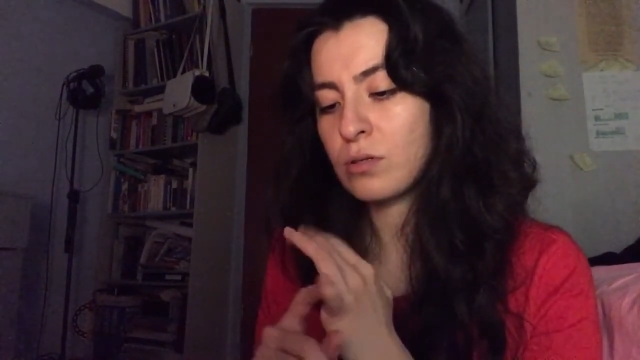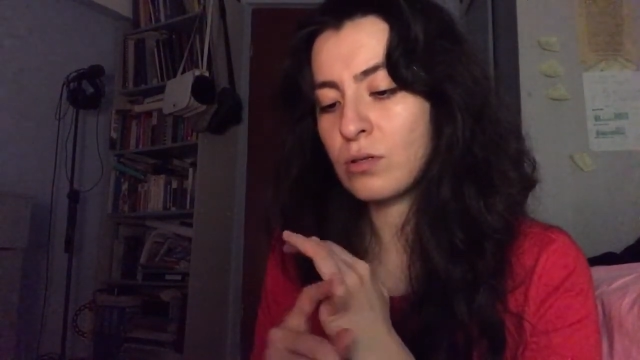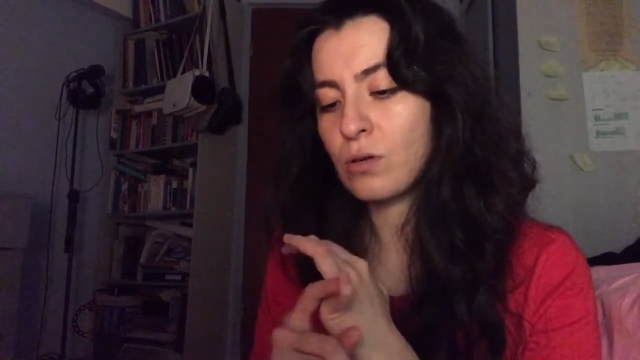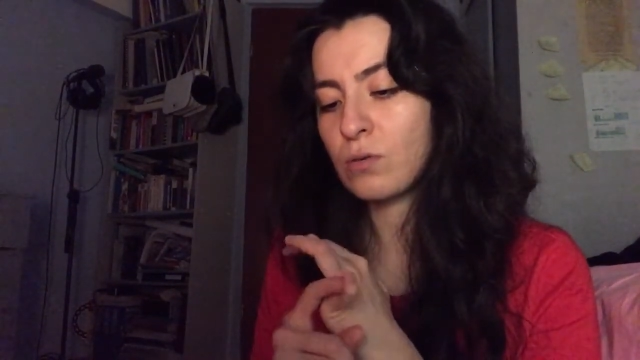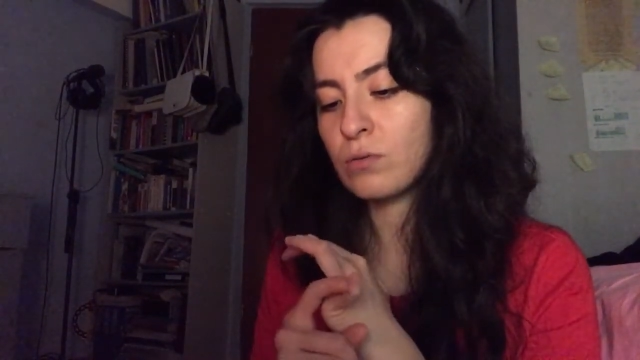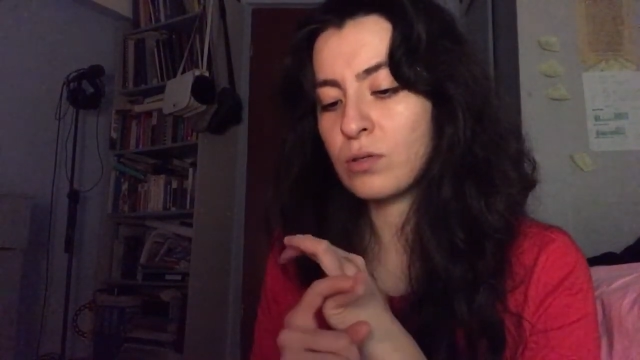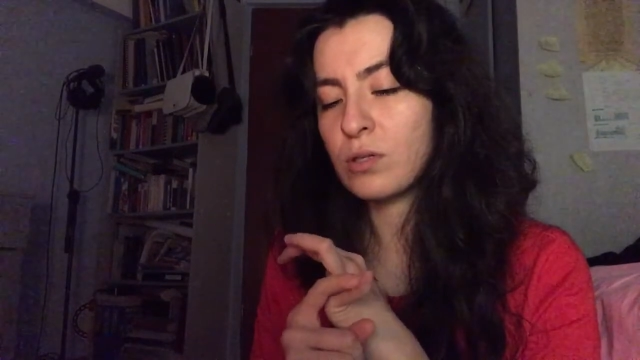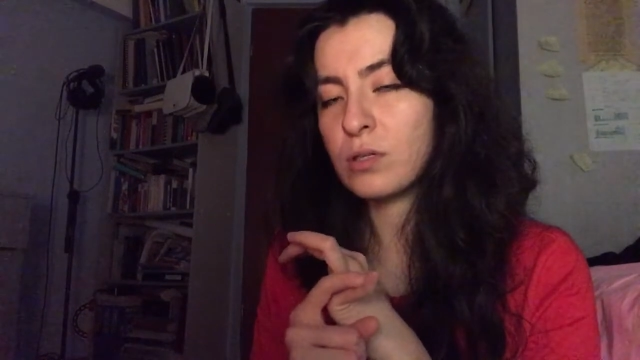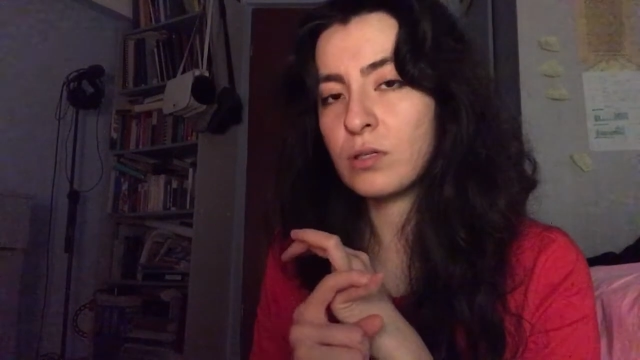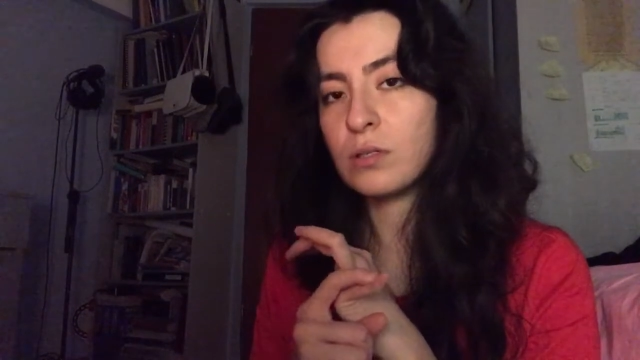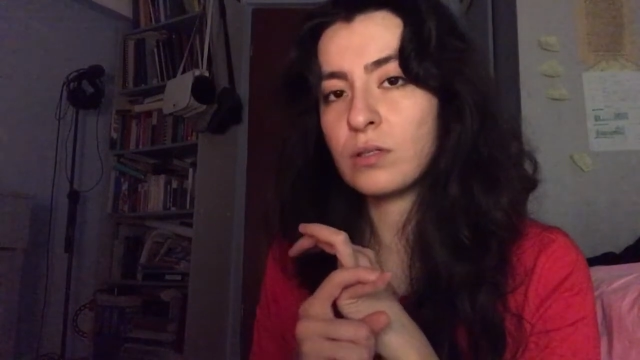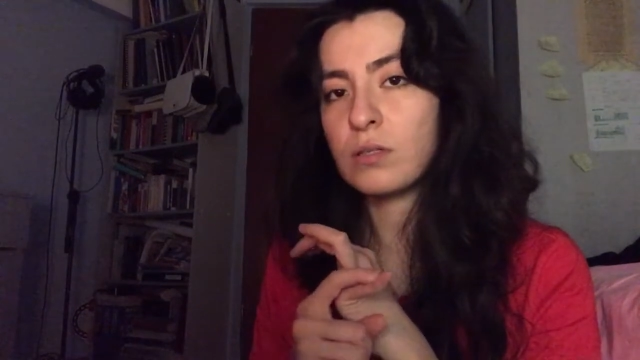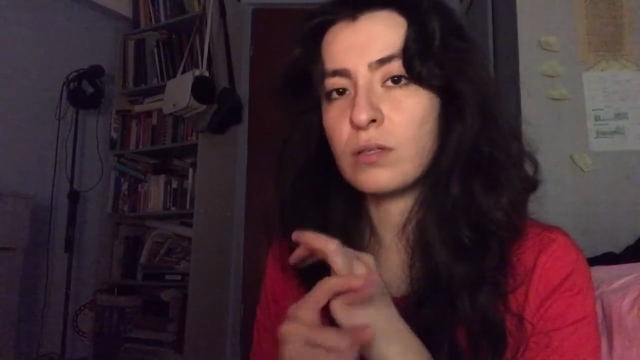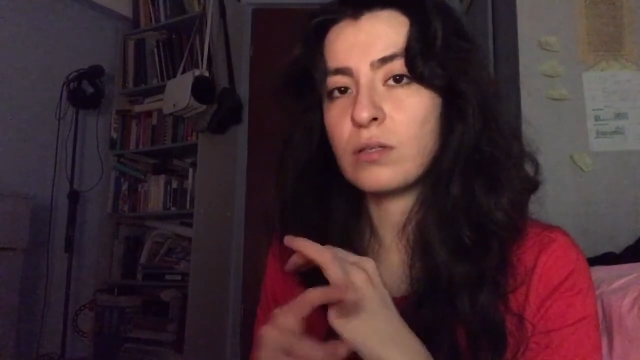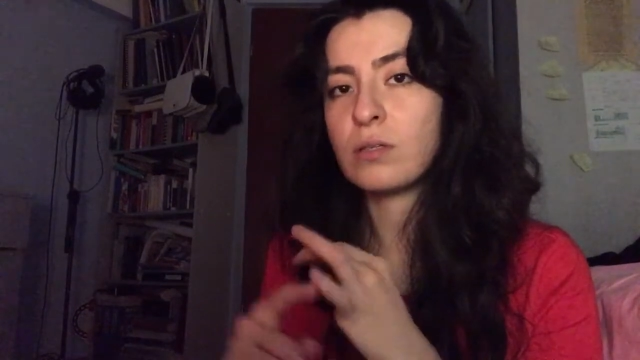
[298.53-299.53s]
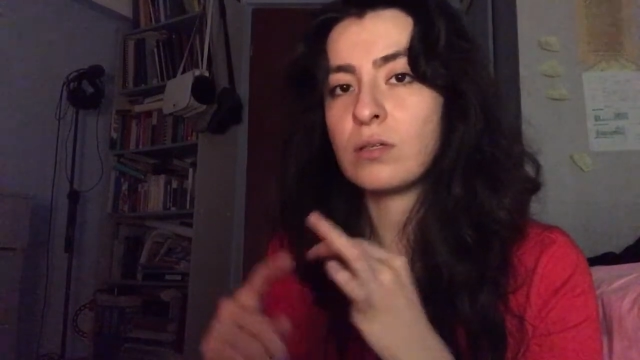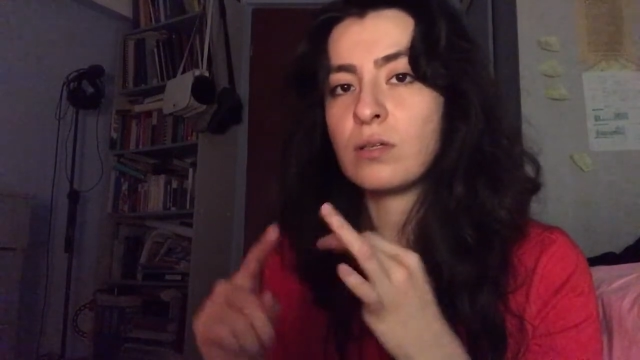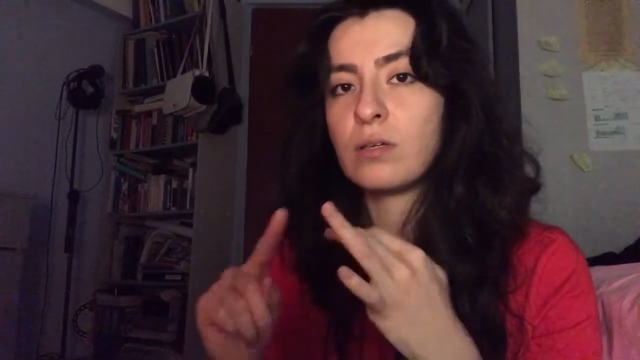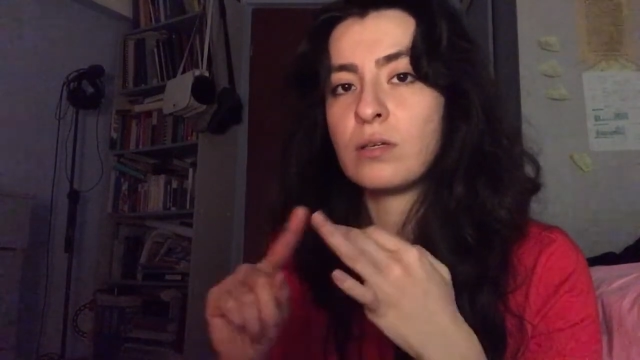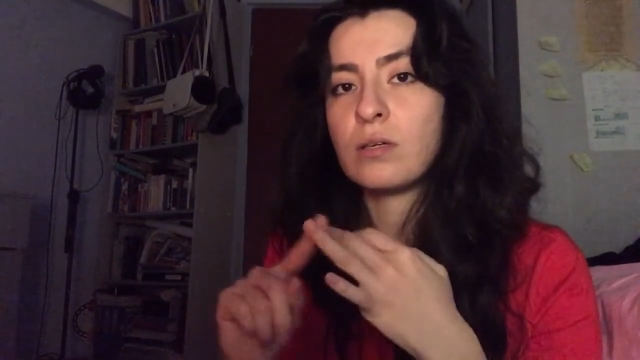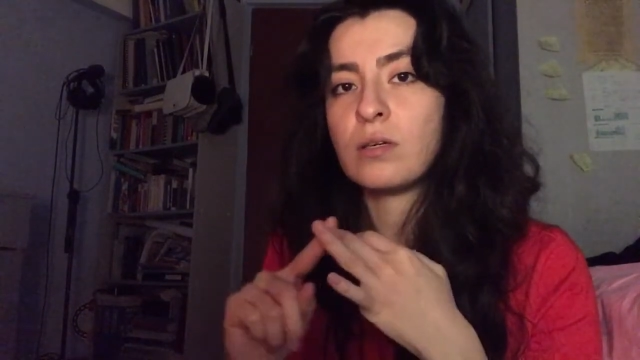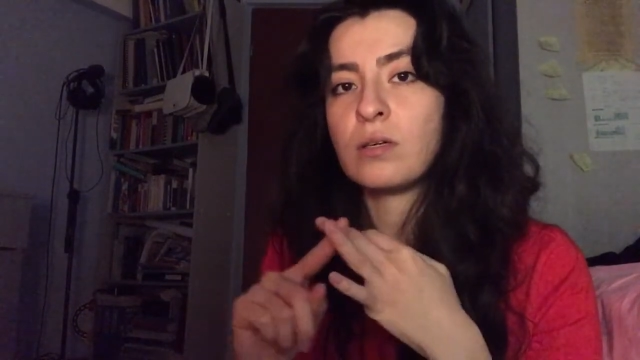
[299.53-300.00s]
Don't hurt
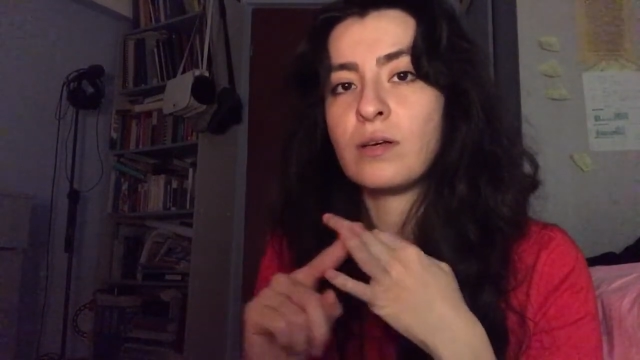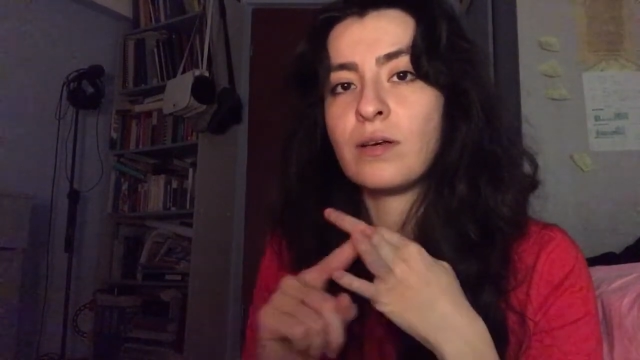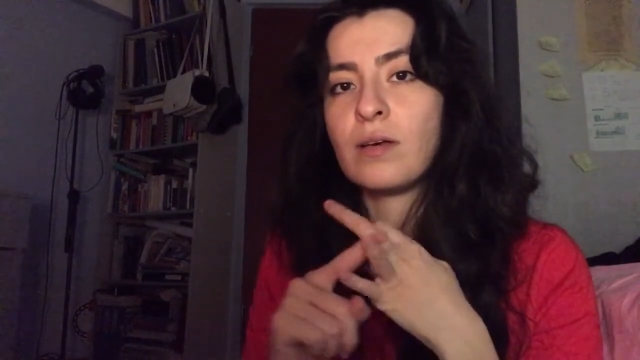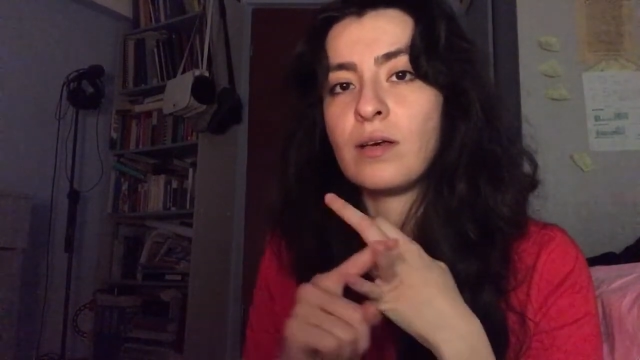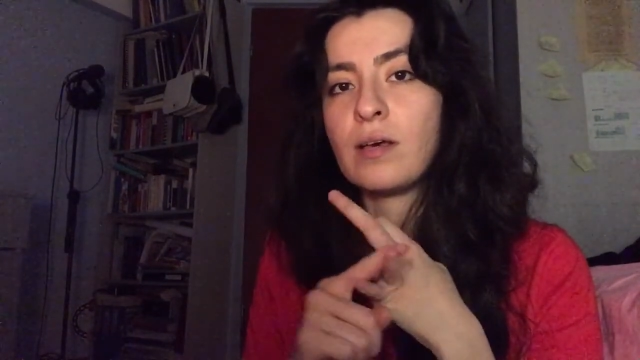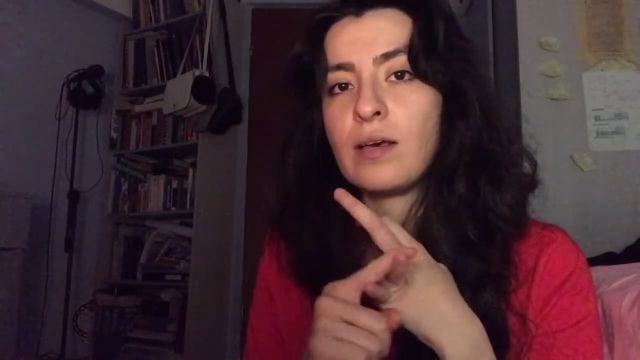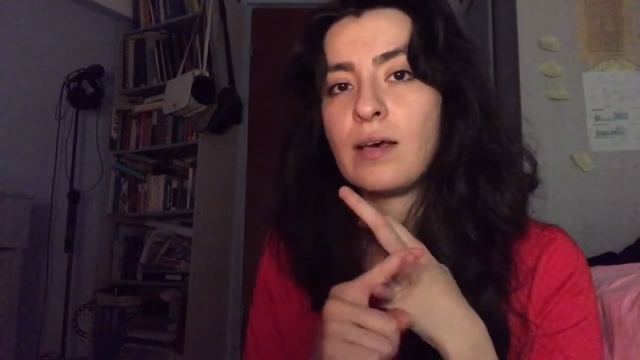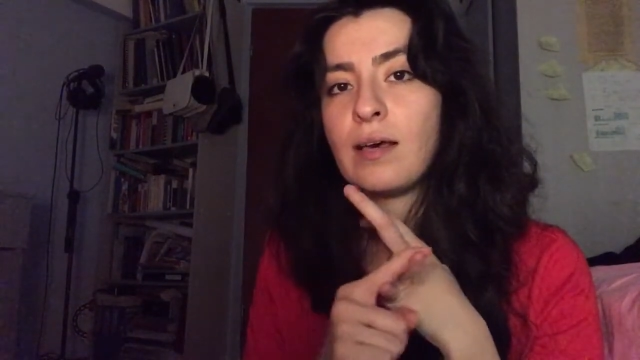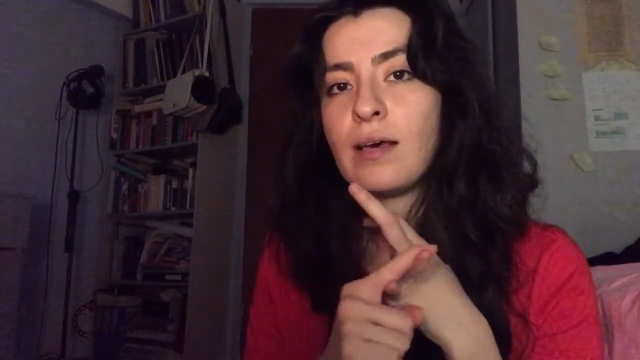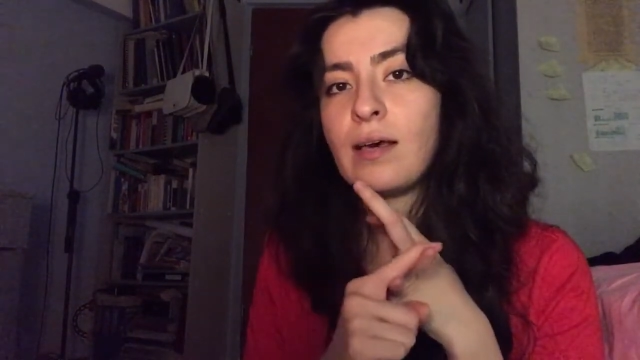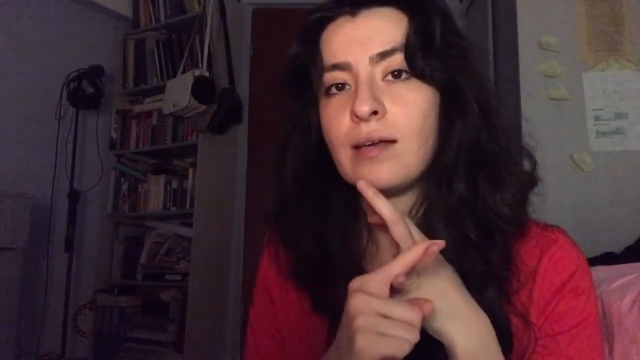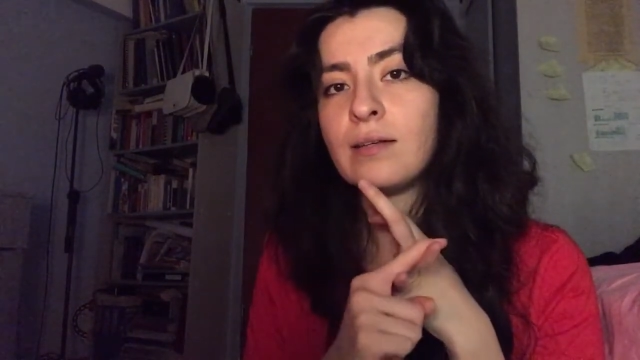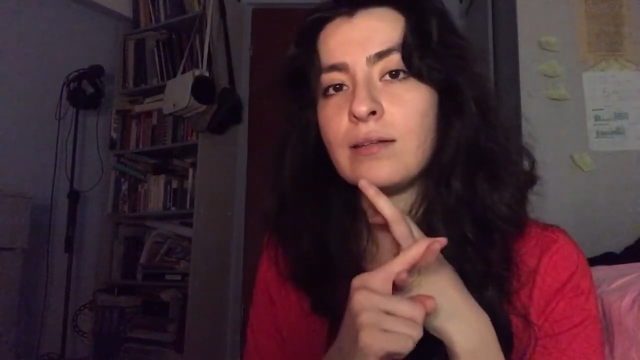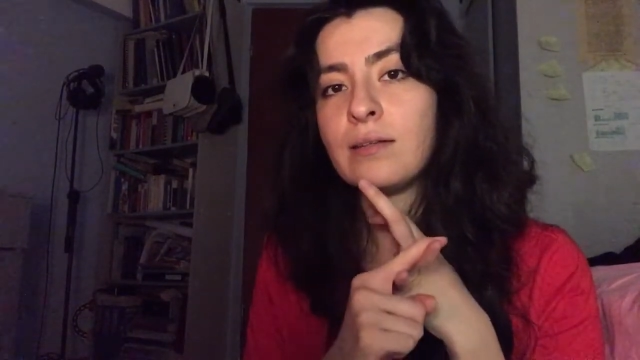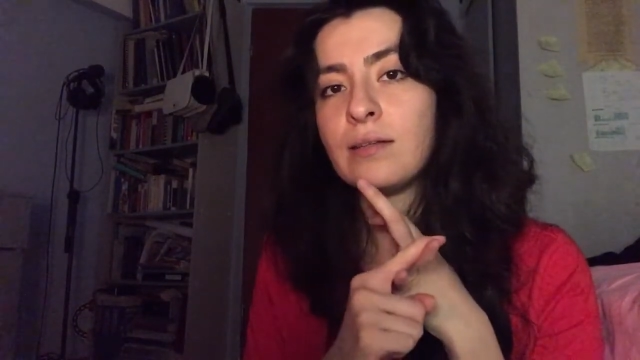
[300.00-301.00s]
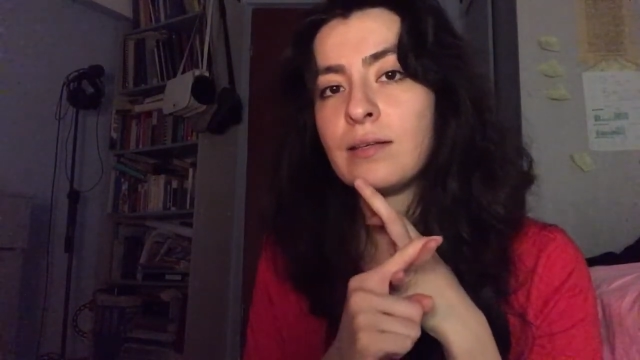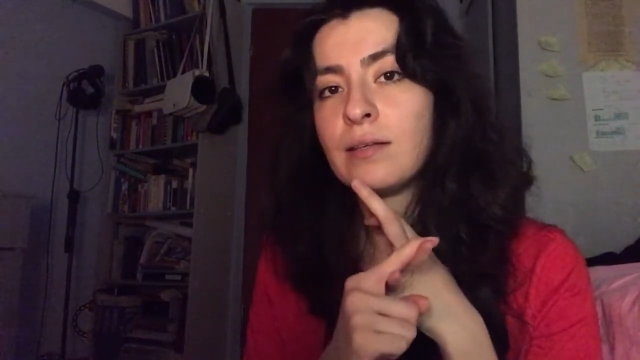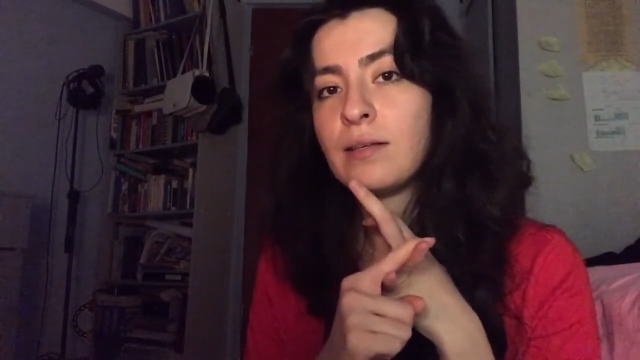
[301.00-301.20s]
and